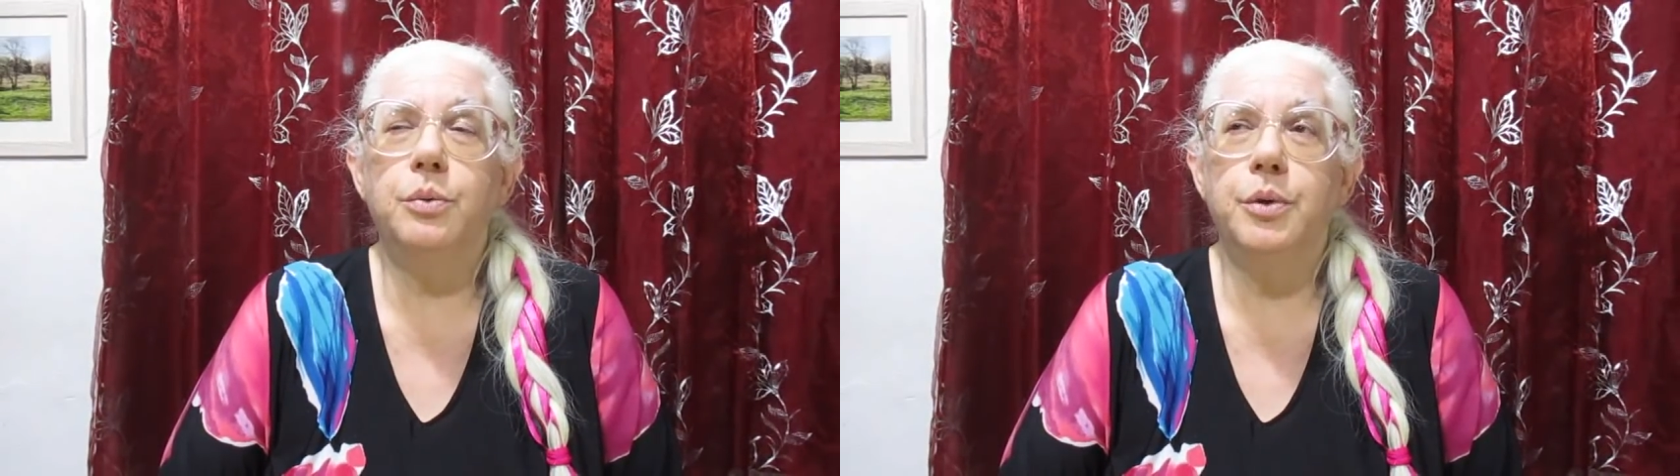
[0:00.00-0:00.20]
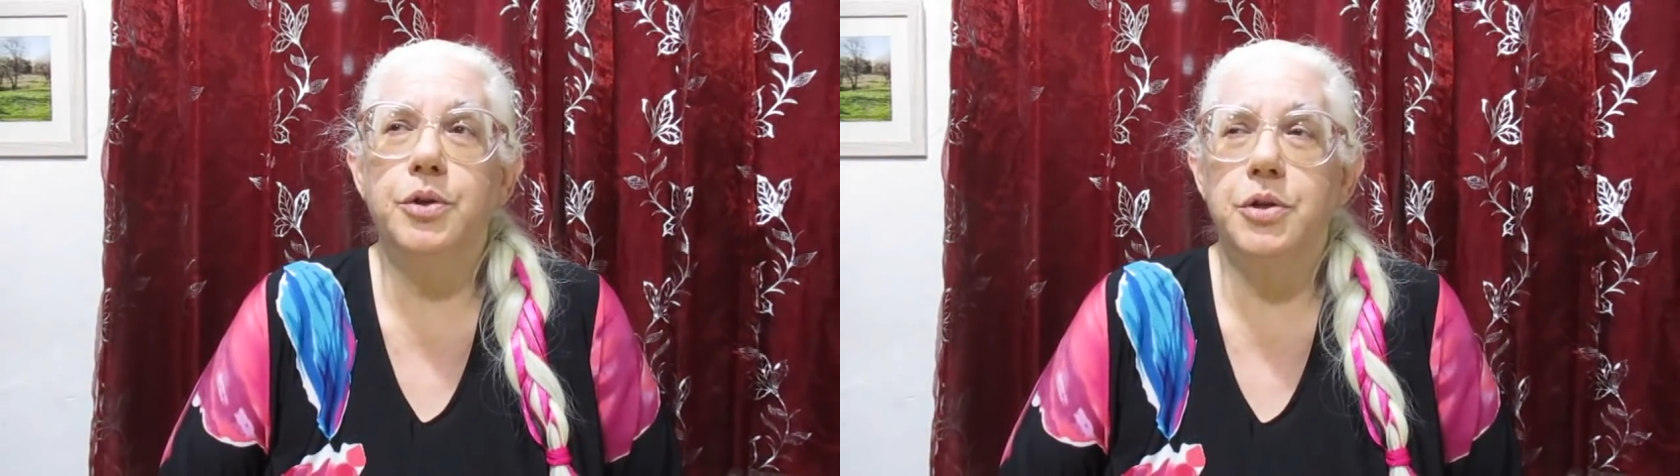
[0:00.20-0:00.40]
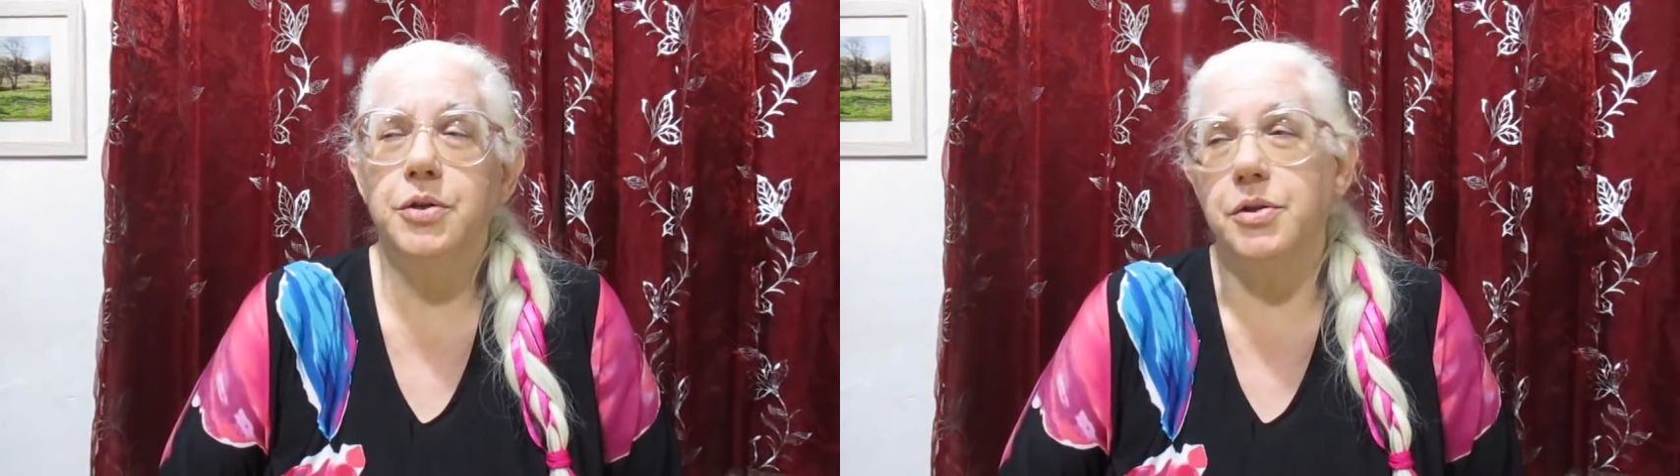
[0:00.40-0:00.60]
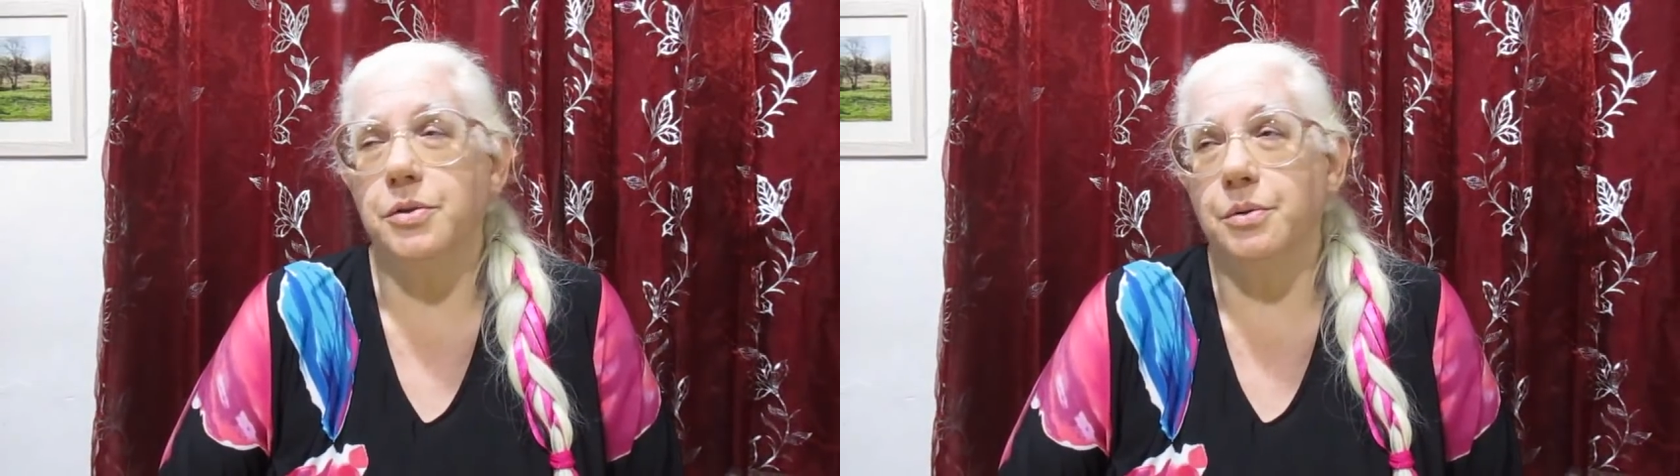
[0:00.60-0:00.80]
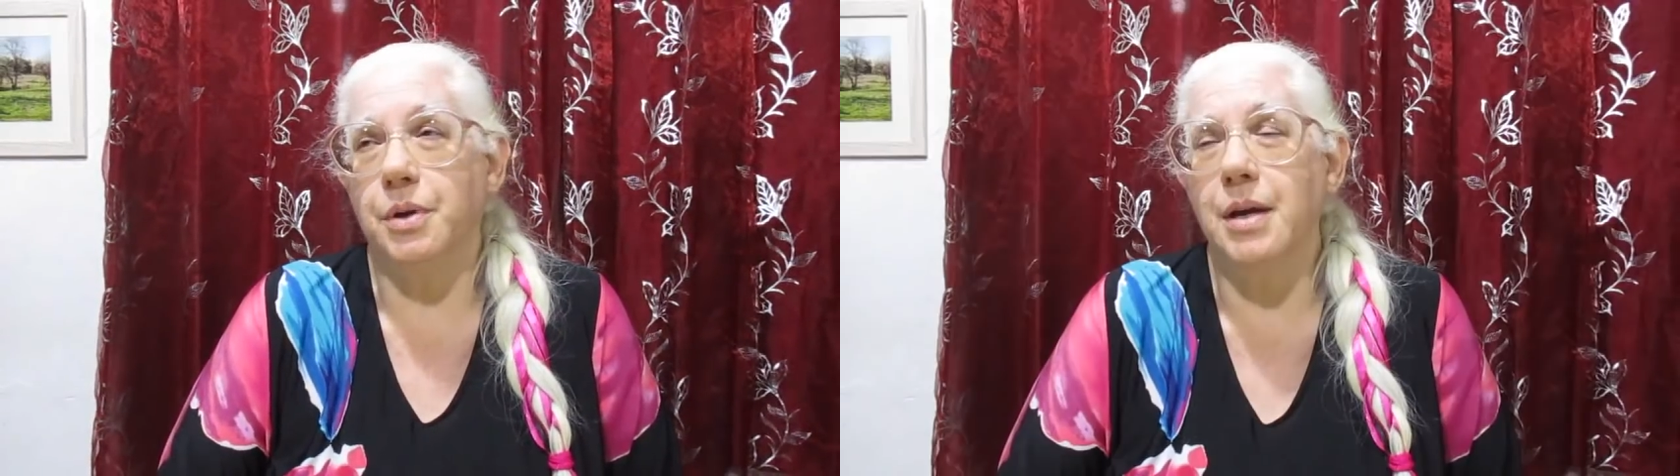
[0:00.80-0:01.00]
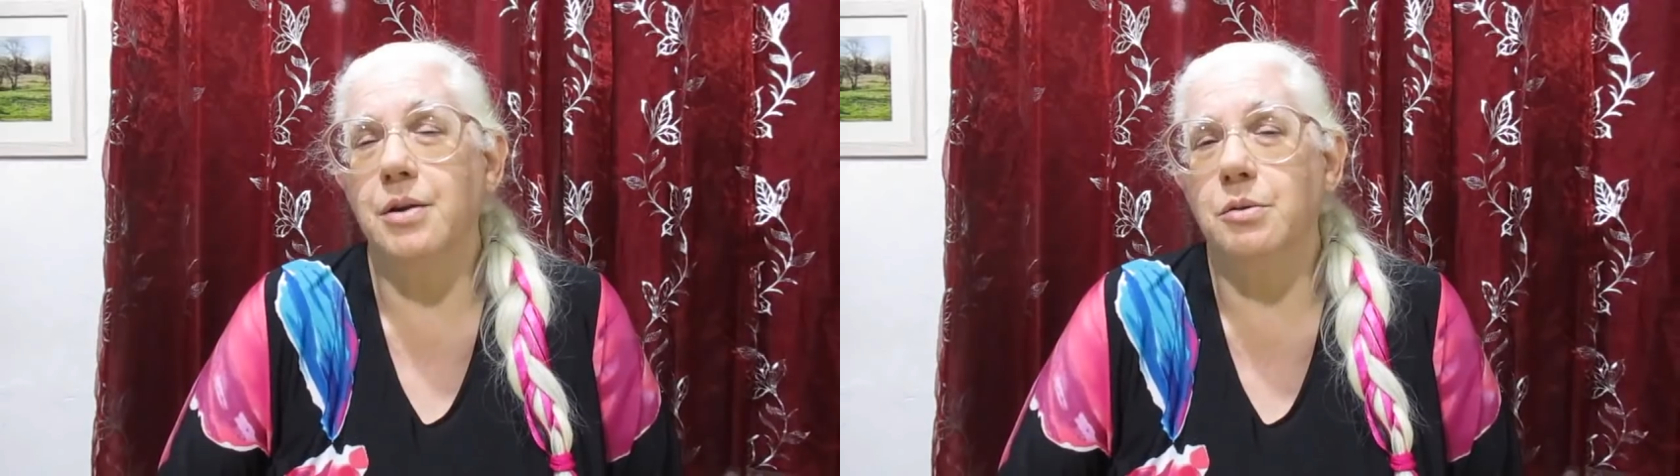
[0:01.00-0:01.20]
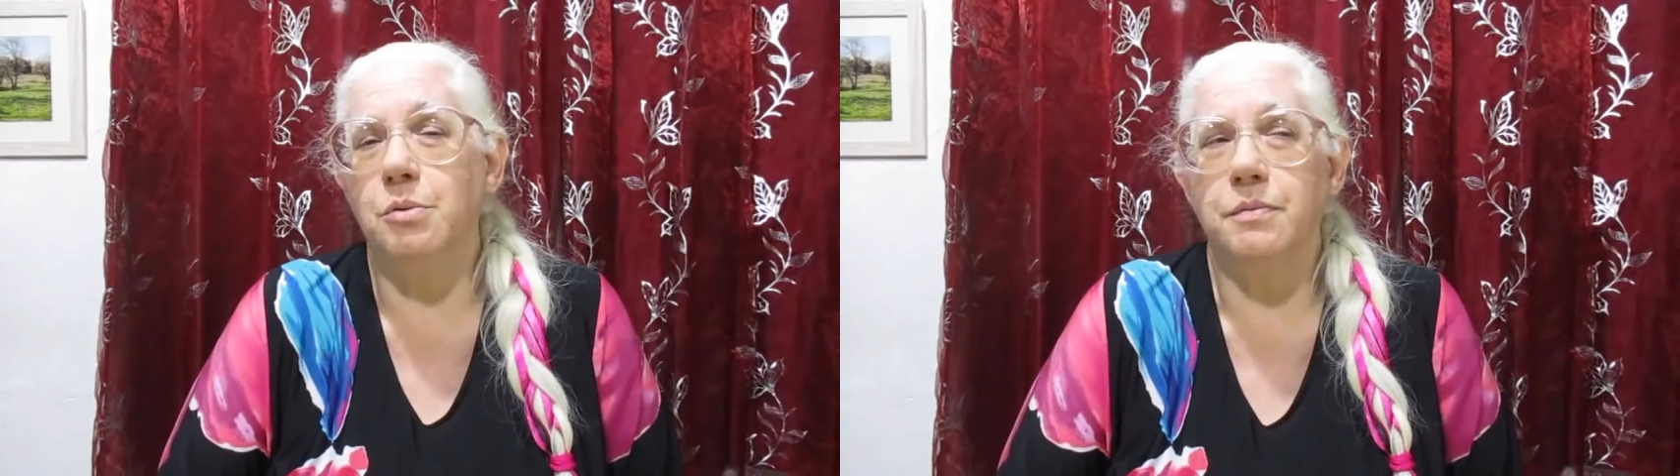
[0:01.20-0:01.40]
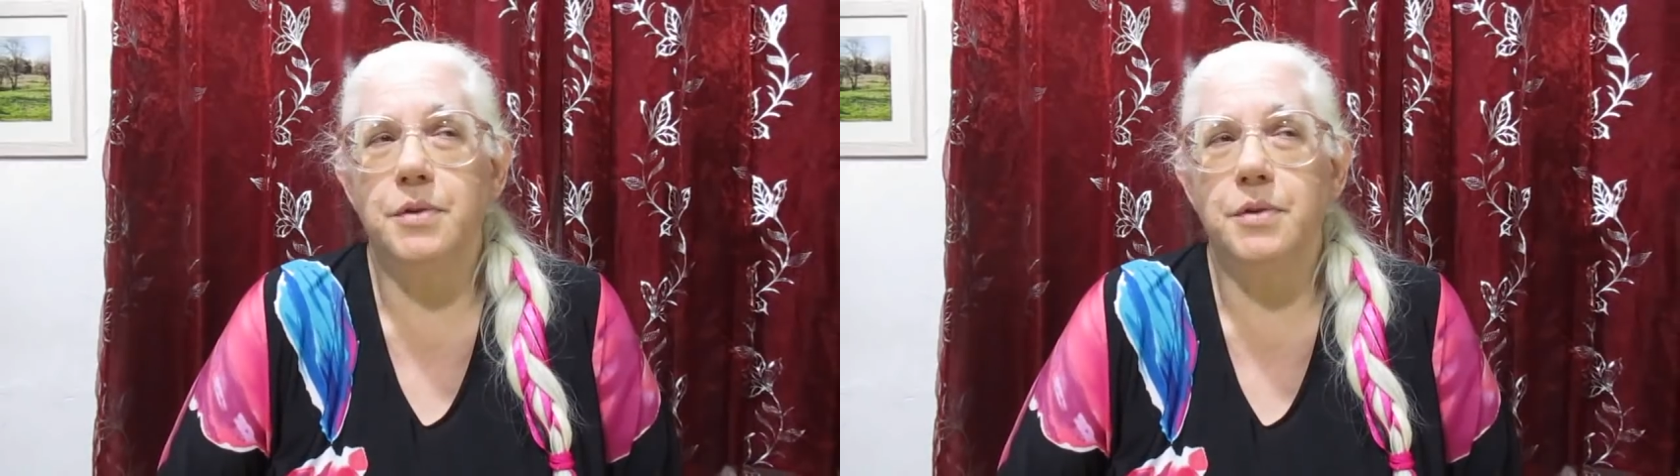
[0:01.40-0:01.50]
which is Kingdom of